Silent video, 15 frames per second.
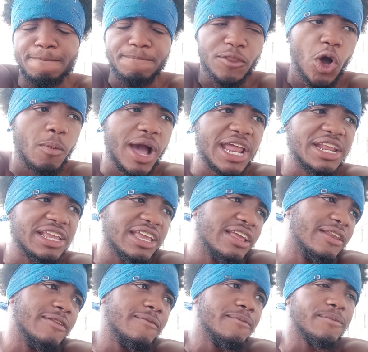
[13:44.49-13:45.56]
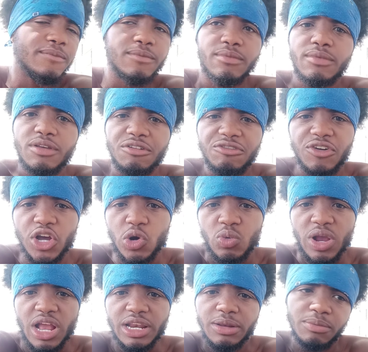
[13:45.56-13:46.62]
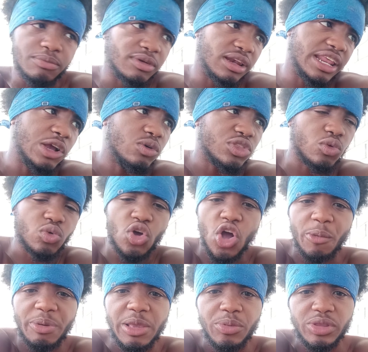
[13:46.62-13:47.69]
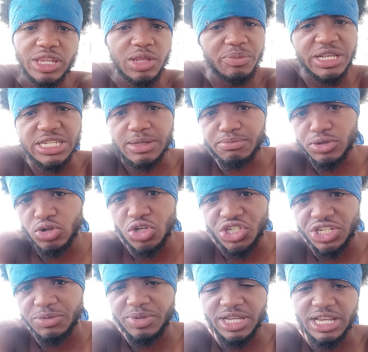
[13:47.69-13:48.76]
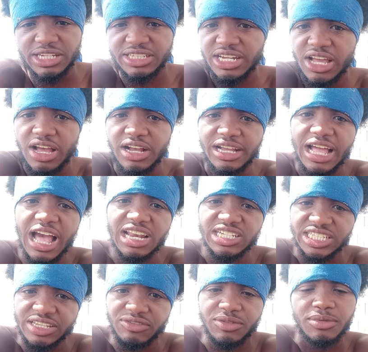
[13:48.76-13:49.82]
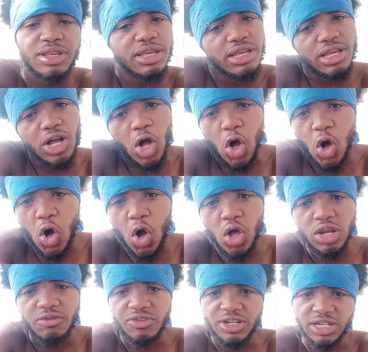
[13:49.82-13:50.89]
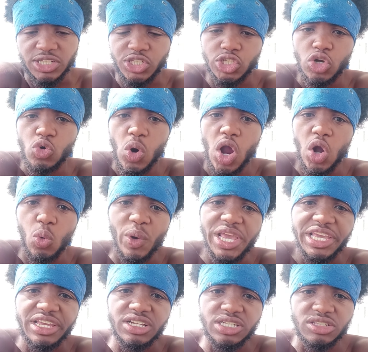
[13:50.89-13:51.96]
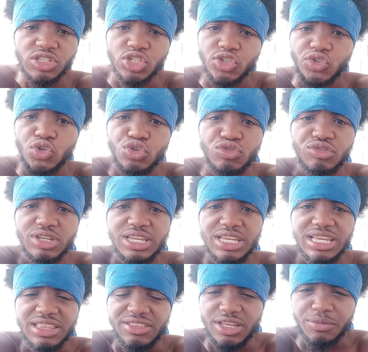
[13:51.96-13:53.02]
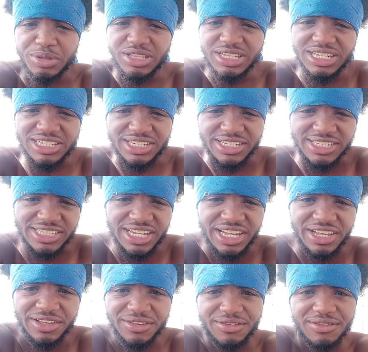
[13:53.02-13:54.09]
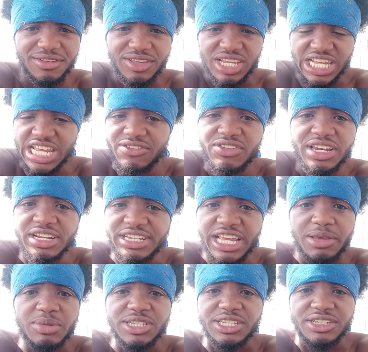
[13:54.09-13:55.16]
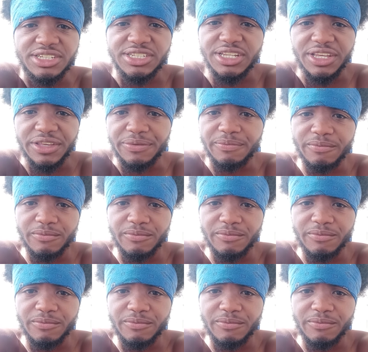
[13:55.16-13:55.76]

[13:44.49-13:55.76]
nobody can fuck around and link with the wrong people and it be some bullshit because nah, God is giving all of us who are awakened to this truth the ability to see even the demons can see.